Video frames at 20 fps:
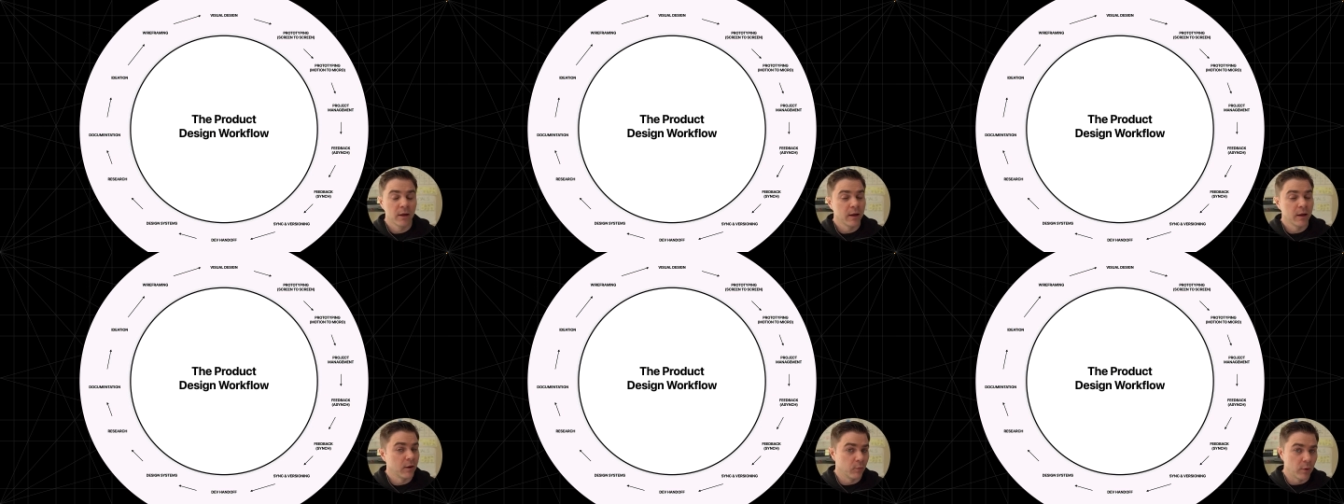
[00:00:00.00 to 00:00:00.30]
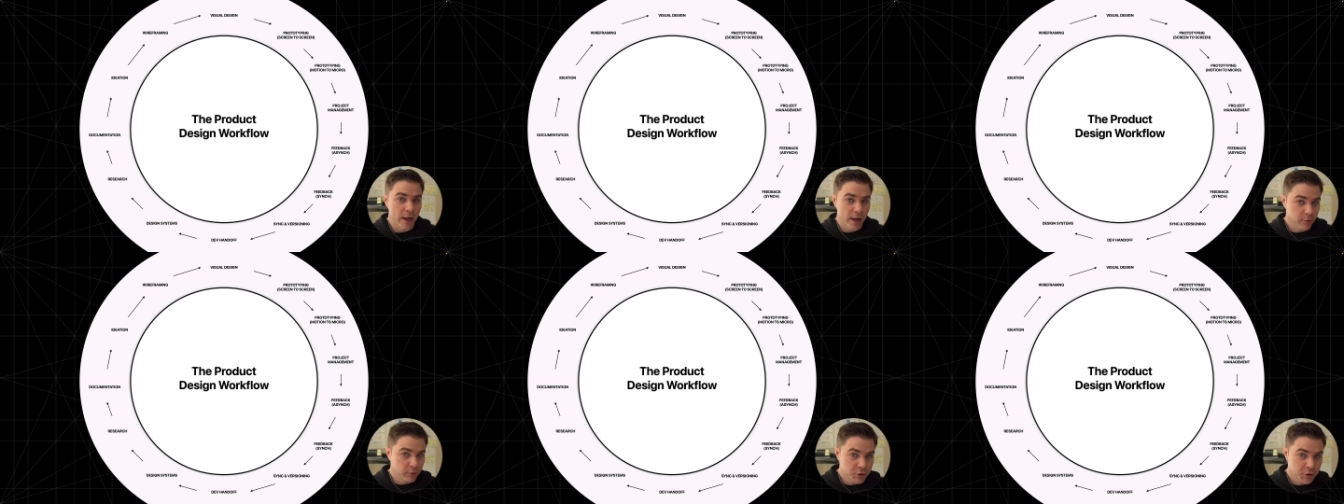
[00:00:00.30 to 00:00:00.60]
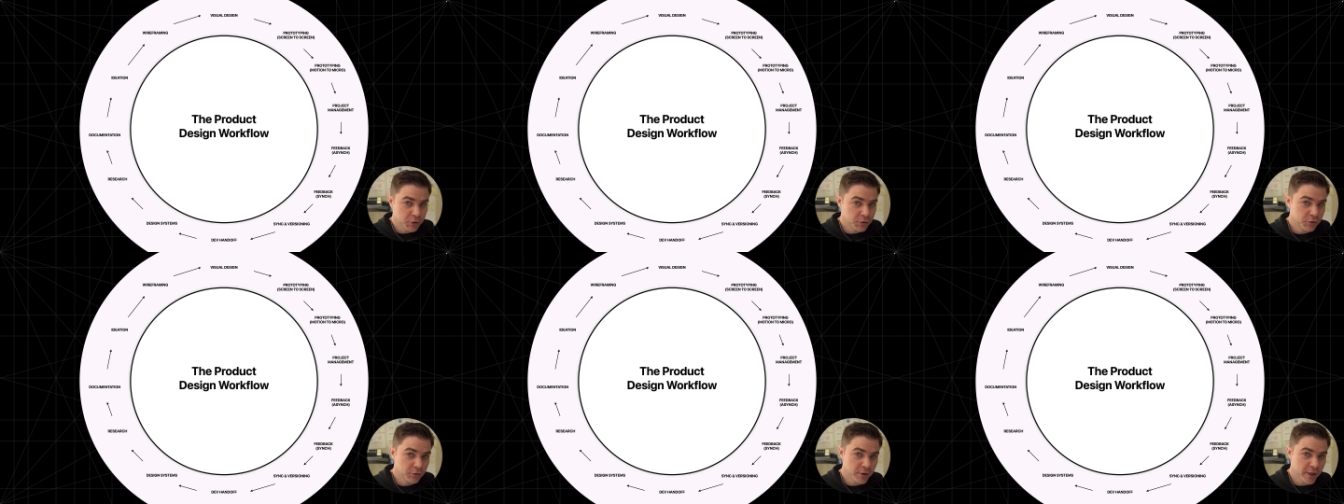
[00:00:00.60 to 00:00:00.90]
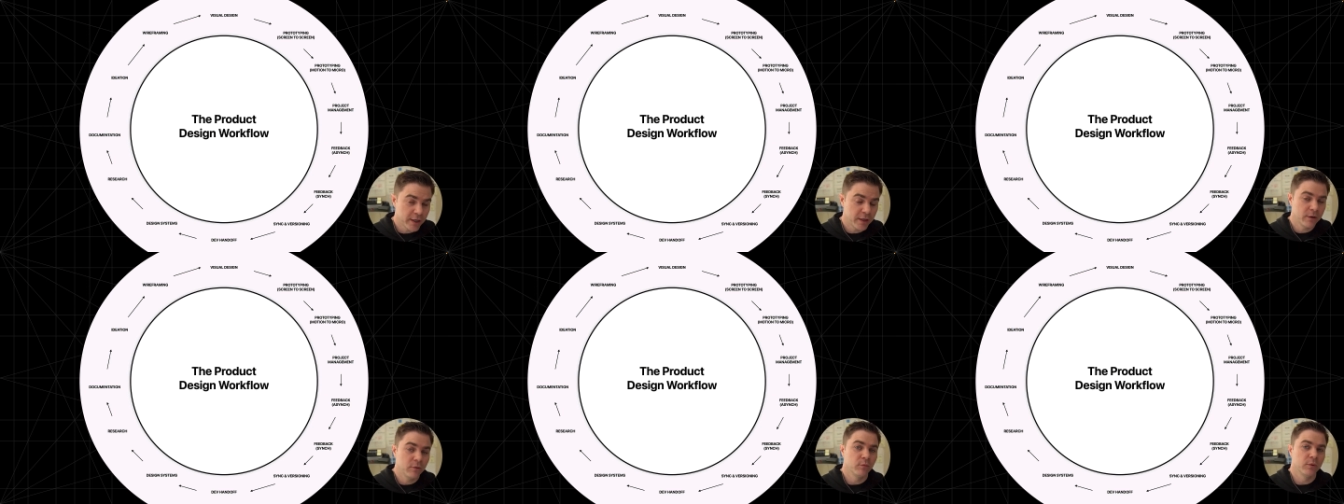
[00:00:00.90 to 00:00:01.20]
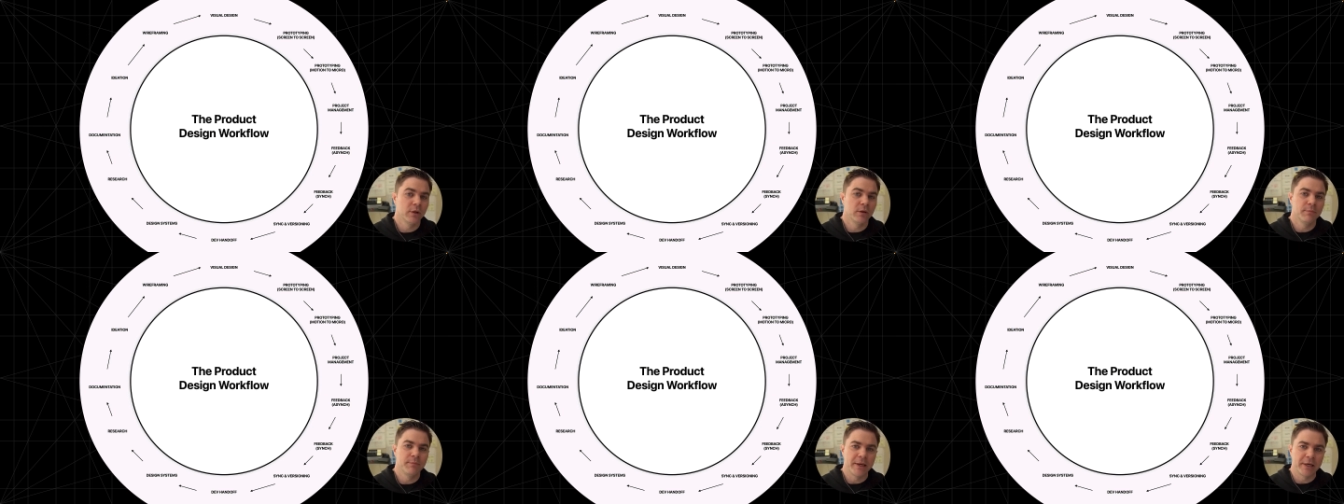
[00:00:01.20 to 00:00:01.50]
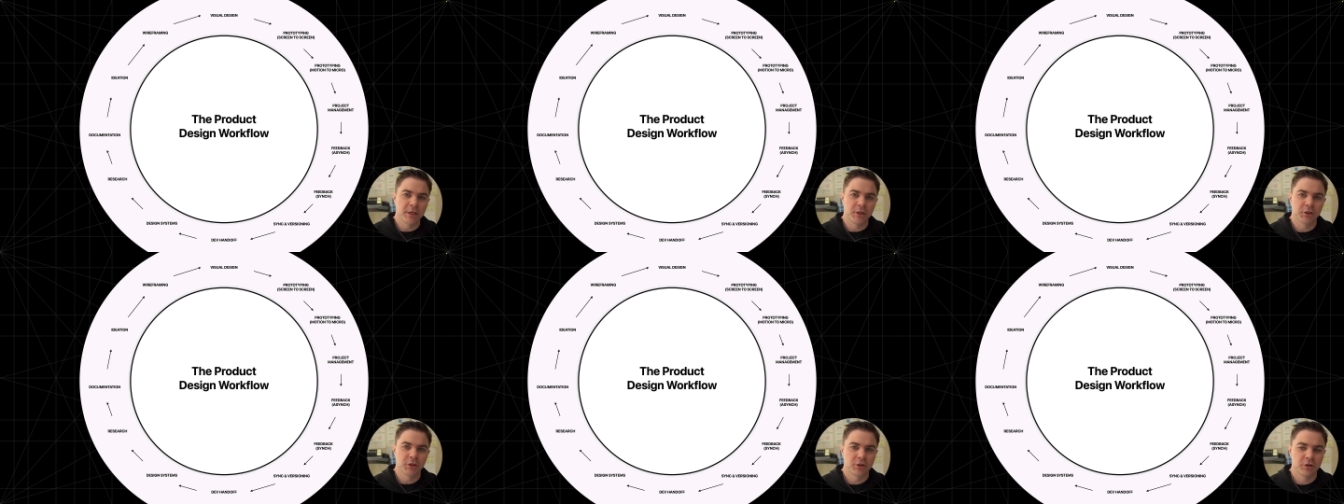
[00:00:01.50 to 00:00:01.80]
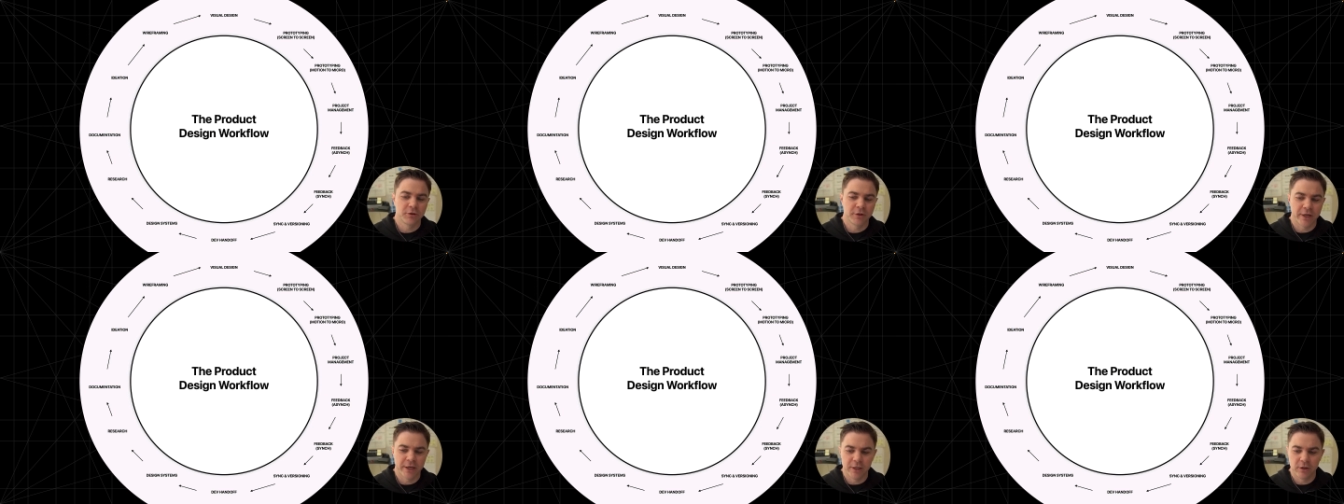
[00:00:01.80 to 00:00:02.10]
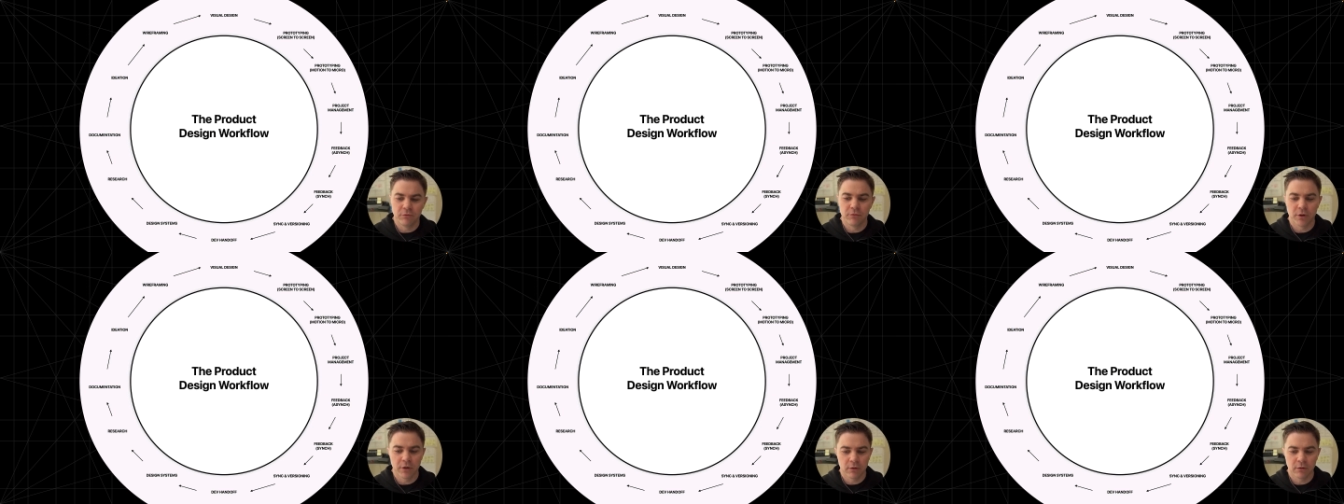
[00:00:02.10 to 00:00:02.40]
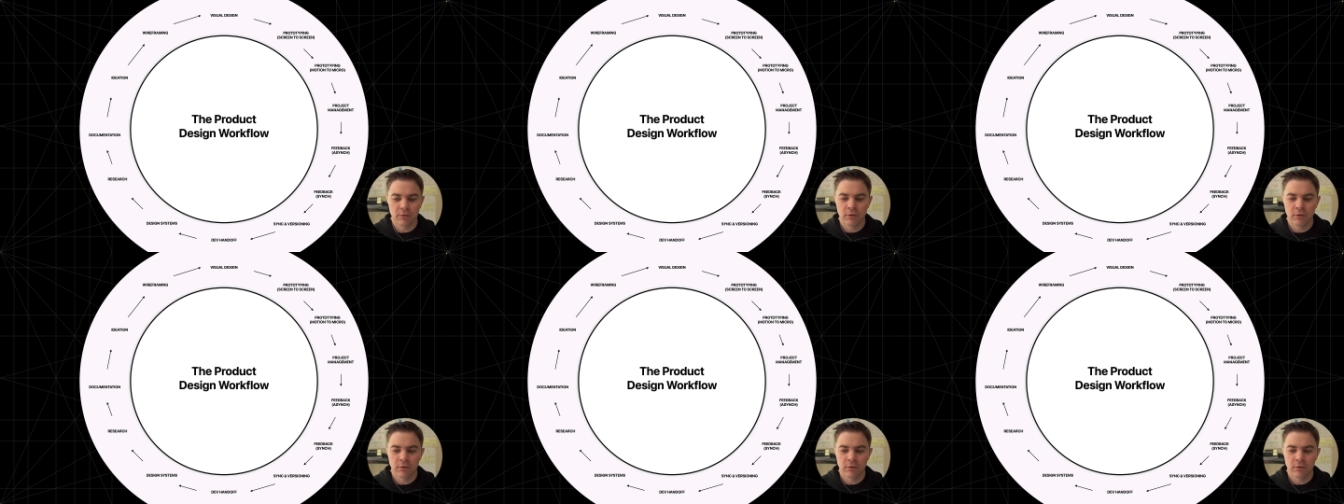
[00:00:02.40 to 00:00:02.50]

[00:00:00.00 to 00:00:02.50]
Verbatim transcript: How would you do that? Well, making sure that you know